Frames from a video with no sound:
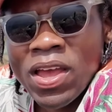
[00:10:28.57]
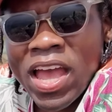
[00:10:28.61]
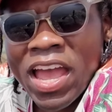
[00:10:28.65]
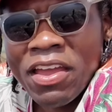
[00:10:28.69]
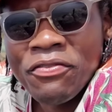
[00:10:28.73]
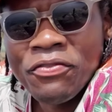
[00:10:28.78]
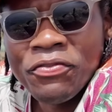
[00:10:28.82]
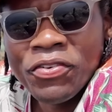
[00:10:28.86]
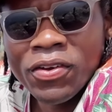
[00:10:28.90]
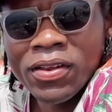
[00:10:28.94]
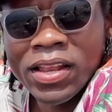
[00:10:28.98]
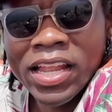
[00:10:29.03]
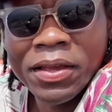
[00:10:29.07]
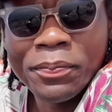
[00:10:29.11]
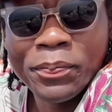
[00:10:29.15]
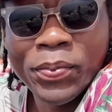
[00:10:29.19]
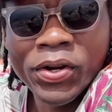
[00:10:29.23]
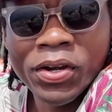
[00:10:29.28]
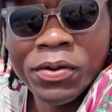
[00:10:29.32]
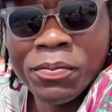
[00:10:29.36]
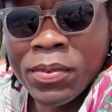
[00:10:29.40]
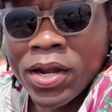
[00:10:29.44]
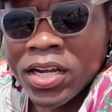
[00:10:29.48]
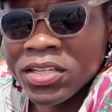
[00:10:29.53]
I feel like
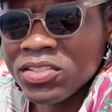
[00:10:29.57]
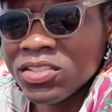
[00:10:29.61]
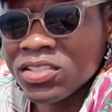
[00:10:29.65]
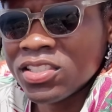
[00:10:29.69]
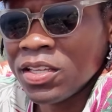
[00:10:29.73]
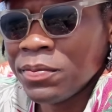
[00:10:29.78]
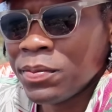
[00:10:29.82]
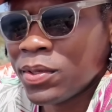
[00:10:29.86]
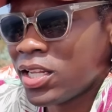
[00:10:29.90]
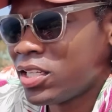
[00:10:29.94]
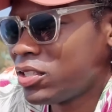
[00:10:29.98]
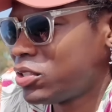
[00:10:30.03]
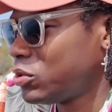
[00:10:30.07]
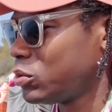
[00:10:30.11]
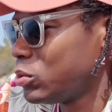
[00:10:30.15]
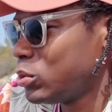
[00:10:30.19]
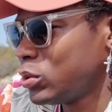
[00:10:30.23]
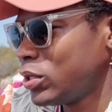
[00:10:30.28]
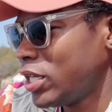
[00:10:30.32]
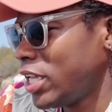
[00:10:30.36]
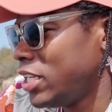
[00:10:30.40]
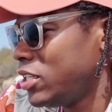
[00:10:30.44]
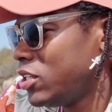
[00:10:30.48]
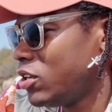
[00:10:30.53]
pretty much similar
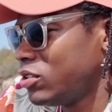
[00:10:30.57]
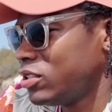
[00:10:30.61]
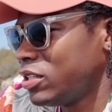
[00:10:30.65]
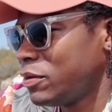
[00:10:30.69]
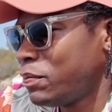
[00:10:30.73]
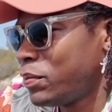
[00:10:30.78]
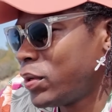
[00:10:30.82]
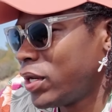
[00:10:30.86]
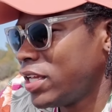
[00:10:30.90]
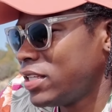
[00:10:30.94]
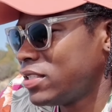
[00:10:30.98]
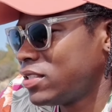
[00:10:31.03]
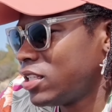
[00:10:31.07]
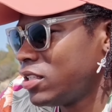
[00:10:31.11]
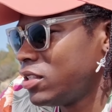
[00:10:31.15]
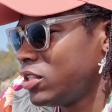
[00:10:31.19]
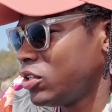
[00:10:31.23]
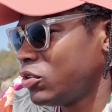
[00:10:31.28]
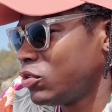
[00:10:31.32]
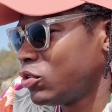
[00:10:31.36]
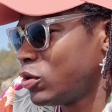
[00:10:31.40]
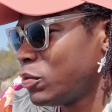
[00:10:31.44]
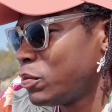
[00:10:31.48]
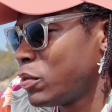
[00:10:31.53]
to any other place
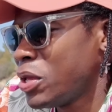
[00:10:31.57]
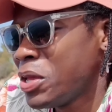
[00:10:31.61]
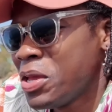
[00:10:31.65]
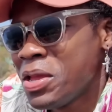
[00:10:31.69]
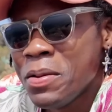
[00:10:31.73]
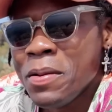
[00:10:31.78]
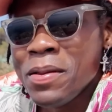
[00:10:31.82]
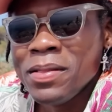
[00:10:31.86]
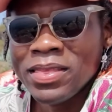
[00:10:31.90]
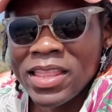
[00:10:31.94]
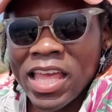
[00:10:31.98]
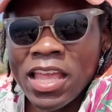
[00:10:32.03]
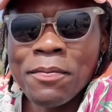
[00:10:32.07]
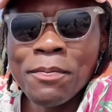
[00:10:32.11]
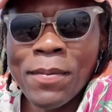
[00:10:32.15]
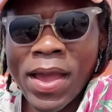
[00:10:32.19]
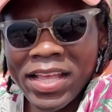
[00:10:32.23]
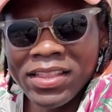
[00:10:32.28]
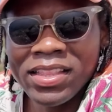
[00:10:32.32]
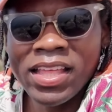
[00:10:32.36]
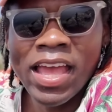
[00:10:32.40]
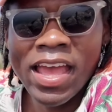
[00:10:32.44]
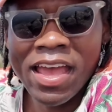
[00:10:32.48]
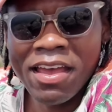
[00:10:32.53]
in Europe. They
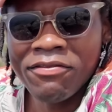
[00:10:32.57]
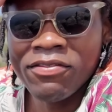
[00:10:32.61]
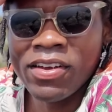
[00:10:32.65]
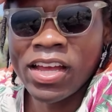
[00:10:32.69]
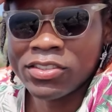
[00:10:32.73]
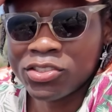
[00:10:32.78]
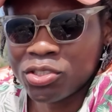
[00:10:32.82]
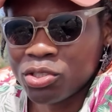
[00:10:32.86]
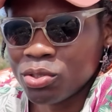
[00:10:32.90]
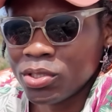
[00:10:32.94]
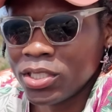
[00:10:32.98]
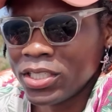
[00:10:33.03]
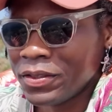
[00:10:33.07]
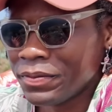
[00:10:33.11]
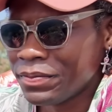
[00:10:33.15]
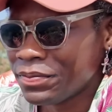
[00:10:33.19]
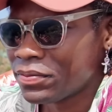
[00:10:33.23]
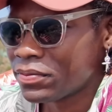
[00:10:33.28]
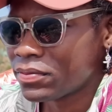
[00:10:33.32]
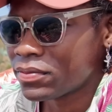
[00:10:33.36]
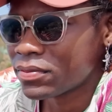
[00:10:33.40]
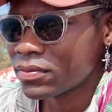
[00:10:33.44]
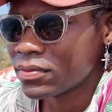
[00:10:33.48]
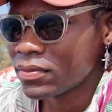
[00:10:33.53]
might have actually
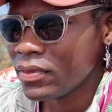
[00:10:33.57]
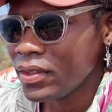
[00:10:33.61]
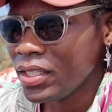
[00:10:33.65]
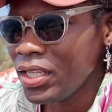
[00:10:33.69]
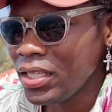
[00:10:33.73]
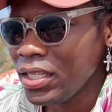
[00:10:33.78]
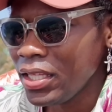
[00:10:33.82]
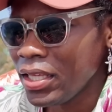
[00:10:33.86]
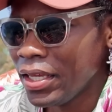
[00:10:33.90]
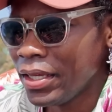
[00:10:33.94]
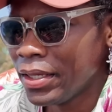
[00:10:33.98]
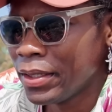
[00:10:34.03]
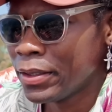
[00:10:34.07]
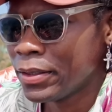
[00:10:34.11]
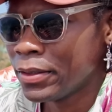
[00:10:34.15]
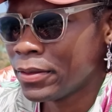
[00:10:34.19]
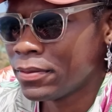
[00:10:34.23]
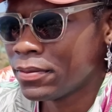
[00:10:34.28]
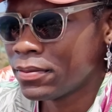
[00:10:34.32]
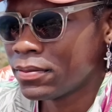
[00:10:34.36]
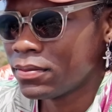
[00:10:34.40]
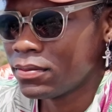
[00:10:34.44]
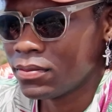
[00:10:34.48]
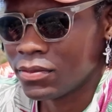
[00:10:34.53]

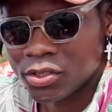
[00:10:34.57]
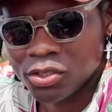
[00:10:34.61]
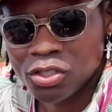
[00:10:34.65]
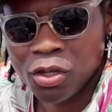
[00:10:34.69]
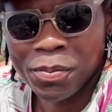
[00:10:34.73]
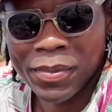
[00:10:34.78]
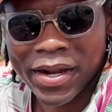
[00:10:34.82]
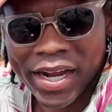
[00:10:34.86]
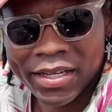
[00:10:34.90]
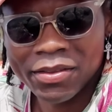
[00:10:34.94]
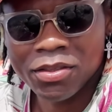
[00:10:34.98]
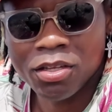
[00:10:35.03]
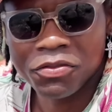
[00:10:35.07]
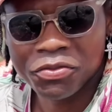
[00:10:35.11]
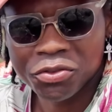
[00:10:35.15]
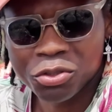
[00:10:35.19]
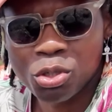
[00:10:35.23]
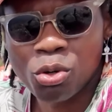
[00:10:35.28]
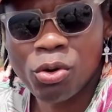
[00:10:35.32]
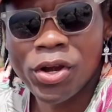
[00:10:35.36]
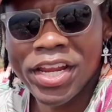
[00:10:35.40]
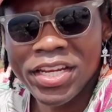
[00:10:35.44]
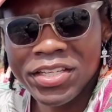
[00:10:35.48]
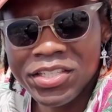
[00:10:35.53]
some kind of
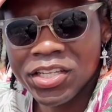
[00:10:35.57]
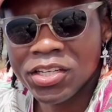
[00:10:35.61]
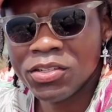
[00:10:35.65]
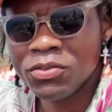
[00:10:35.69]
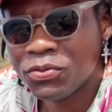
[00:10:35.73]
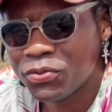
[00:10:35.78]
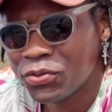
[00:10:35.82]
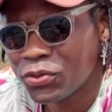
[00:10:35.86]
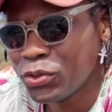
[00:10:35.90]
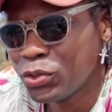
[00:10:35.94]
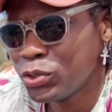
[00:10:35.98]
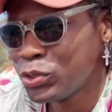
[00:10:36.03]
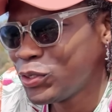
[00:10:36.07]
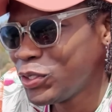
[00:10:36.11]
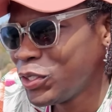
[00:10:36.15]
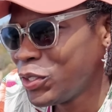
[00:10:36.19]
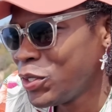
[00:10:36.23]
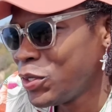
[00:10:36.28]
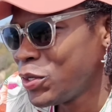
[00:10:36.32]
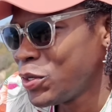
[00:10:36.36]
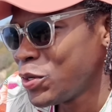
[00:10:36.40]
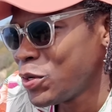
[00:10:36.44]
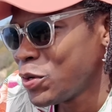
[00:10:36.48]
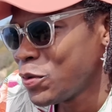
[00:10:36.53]
Croatian food,
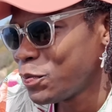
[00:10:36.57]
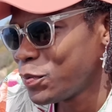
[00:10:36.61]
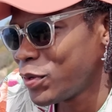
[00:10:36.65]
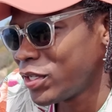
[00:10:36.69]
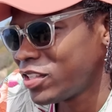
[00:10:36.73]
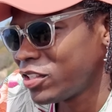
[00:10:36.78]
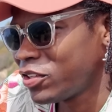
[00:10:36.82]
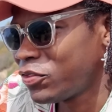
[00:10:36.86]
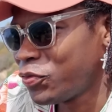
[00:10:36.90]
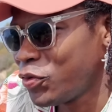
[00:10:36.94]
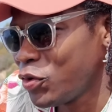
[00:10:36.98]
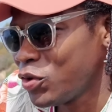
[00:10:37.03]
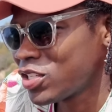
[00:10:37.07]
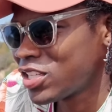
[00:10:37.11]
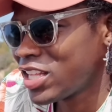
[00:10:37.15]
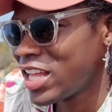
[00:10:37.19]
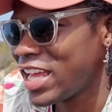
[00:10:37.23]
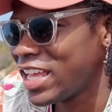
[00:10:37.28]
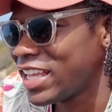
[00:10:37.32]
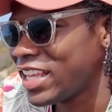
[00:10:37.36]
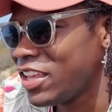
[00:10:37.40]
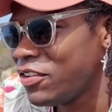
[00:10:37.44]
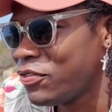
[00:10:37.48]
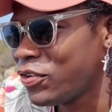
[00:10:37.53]
but it feels
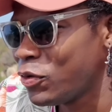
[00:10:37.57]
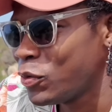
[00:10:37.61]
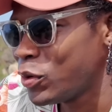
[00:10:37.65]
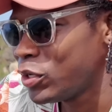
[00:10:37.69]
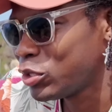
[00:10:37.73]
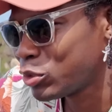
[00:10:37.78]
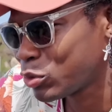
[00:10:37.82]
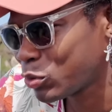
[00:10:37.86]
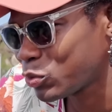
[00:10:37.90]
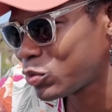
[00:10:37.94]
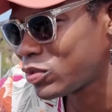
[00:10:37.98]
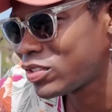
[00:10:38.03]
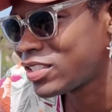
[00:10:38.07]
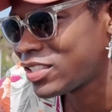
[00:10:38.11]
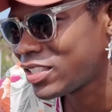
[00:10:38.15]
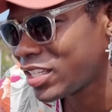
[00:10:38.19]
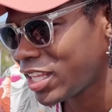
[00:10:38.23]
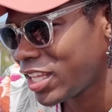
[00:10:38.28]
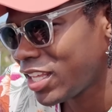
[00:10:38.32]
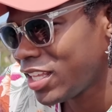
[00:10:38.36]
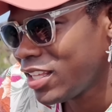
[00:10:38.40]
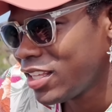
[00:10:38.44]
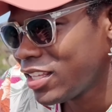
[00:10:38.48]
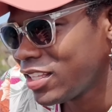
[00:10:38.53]
like if I want to
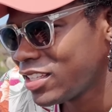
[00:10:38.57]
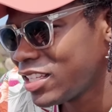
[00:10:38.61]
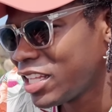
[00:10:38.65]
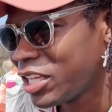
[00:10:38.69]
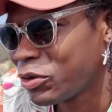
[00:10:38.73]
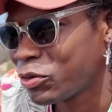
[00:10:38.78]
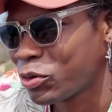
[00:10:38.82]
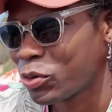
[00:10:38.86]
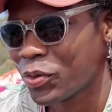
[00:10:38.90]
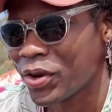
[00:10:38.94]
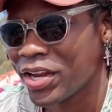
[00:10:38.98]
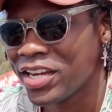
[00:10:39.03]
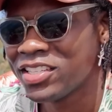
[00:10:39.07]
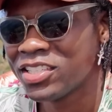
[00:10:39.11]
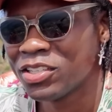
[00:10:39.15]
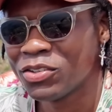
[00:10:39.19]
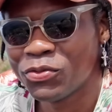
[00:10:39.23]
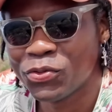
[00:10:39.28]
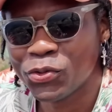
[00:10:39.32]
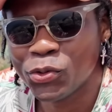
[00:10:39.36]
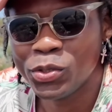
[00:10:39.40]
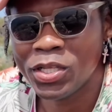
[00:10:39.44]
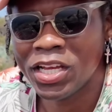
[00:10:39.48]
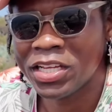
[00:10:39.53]
see the
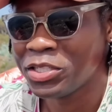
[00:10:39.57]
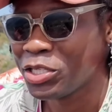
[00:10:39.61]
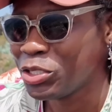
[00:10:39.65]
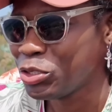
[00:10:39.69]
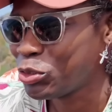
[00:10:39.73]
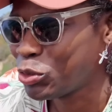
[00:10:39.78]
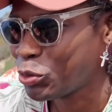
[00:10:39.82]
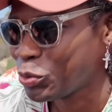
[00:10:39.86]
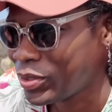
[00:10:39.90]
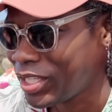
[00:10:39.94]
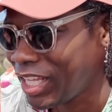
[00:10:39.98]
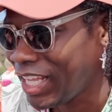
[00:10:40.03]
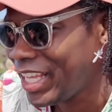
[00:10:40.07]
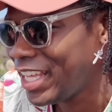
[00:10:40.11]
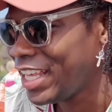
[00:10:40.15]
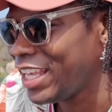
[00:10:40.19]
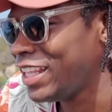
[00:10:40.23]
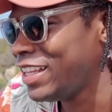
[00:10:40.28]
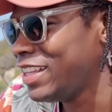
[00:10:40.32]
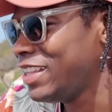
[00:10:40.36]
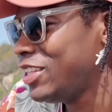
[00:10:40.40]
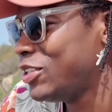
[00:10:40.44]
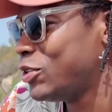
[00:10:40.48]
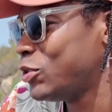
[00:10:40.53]
Croatian food, I need to dig
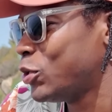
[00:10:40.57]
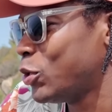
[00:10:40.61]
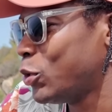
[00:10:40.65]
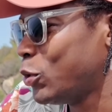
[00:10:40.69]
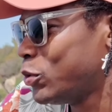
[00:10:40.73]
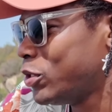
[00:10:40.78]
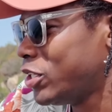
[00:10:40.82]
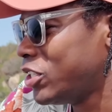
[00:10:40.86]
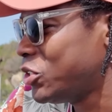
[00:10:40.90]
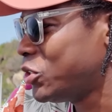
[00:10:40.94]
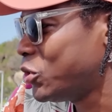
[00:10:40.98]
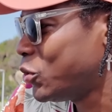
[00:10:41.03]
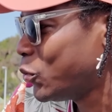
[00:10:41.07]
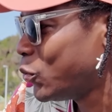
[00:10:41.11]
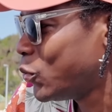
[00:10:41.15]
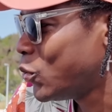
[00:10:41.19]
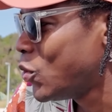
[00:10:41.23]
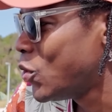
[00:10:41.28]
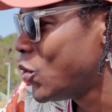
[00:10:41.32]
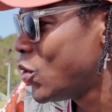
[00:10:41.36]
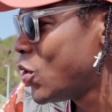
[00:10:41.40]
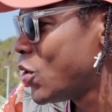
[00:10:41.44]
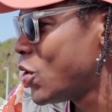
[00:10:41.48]
in, you know, need to